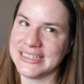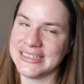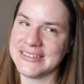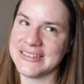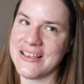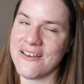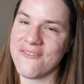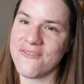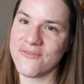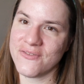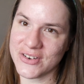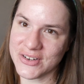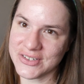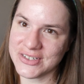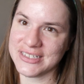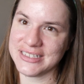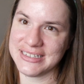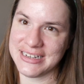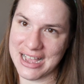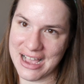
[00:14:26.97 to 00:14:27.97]
is the
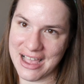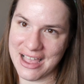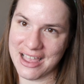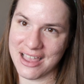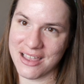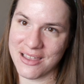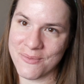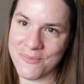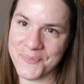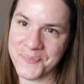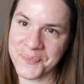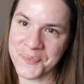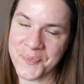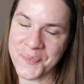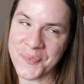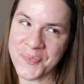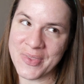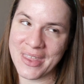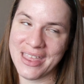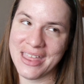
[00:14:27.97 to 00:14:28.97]
first time
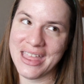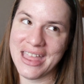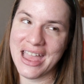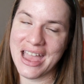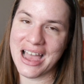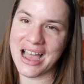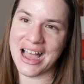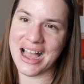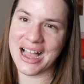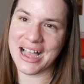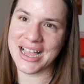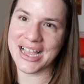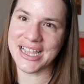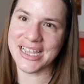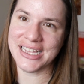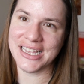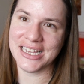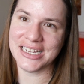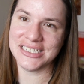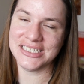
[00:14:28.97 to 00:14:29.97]

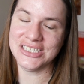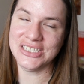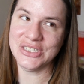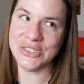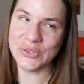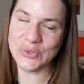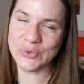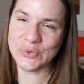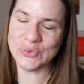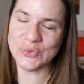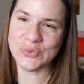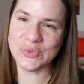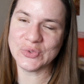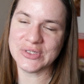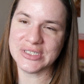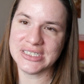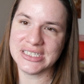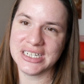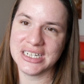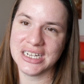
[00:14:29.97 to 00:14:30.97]
I
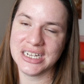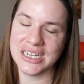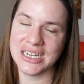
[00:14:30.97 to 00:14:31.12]
used,